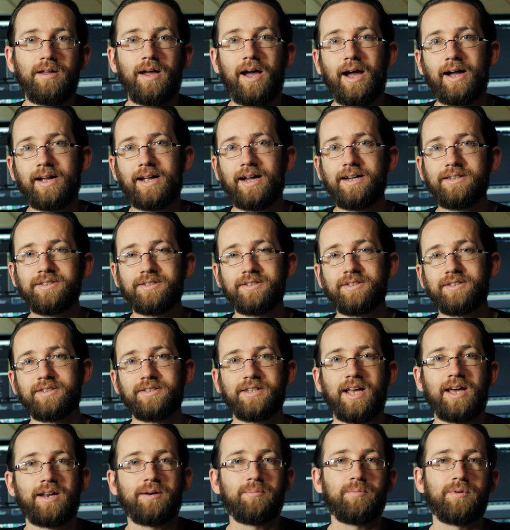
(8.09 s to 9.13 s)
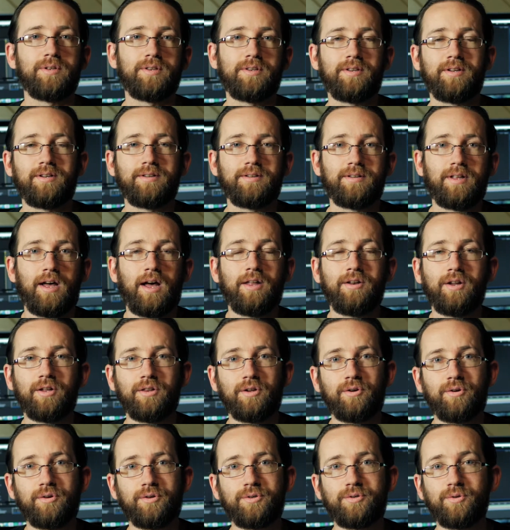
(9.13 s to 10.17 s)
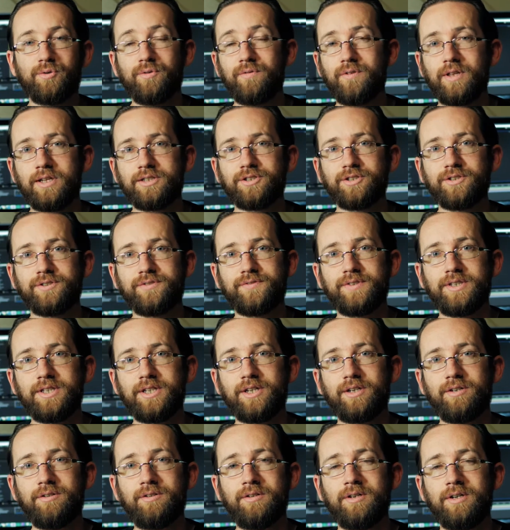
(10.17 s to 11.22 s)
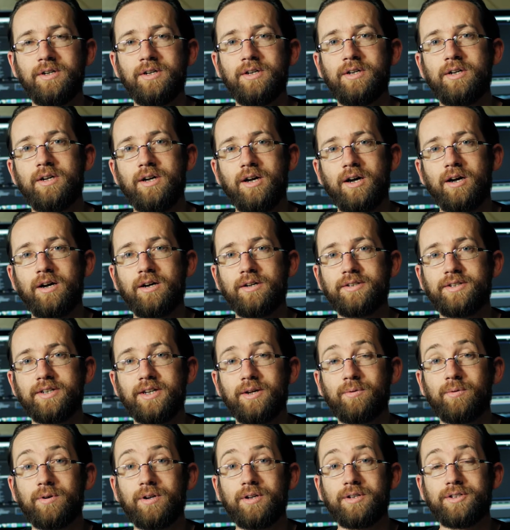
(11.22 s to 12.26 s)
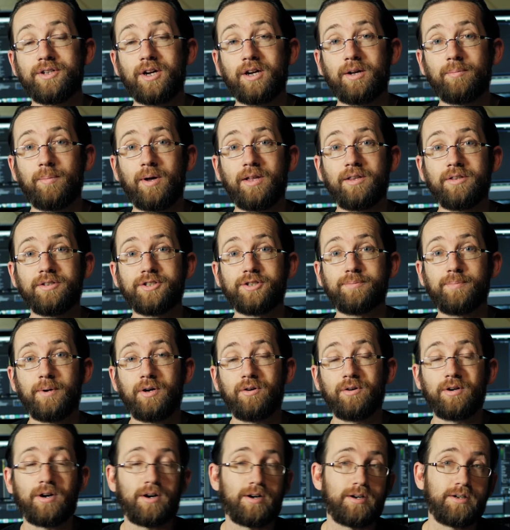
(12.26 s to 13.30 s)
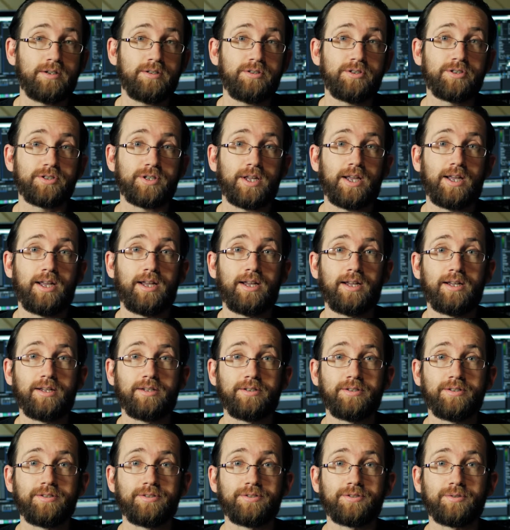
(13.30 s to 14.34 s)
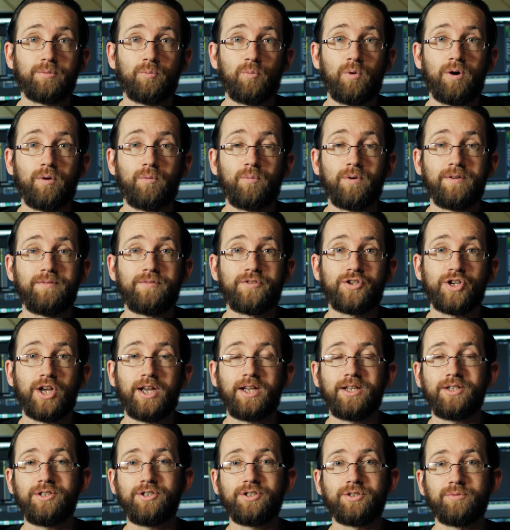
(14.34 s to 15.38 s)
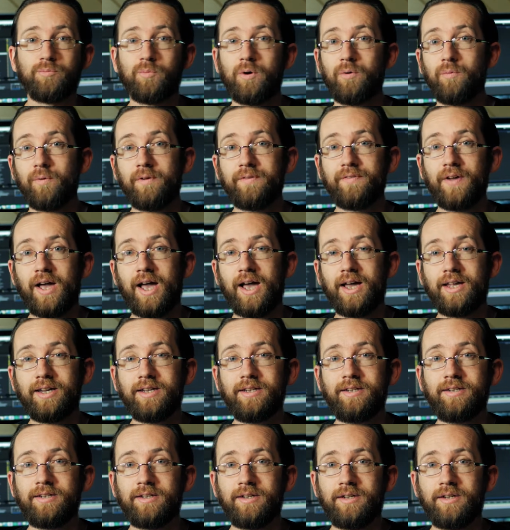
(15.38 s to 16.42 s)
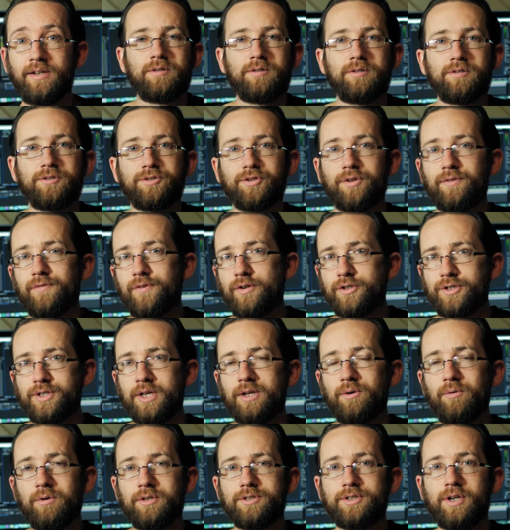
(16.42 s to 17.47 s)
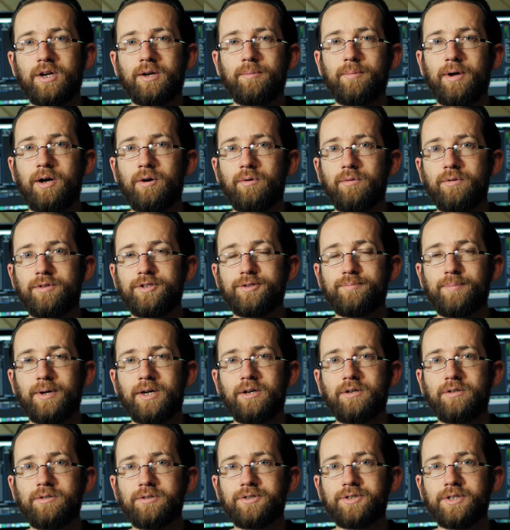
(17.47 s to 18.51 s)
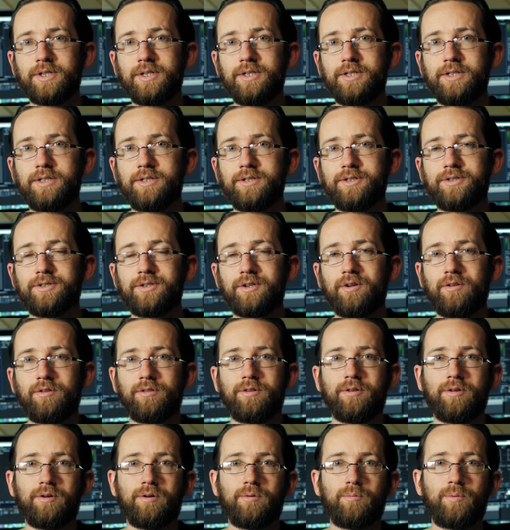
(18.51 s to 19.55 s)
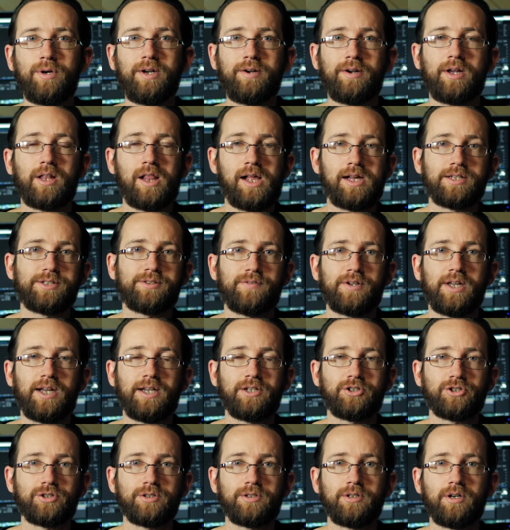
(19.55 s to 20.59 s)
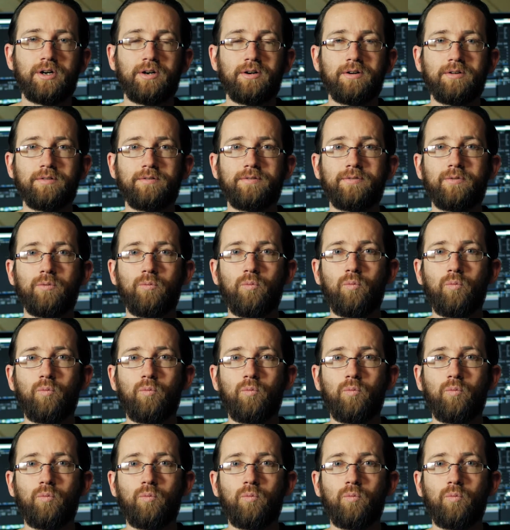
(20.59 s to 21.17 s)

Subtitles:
Hi guys, this is Adam with another Duel of Legends video. Today we're going to talk about the spell cards and what we've changed, what we've added. So the first thing I want to talk about with spells is the reclassification of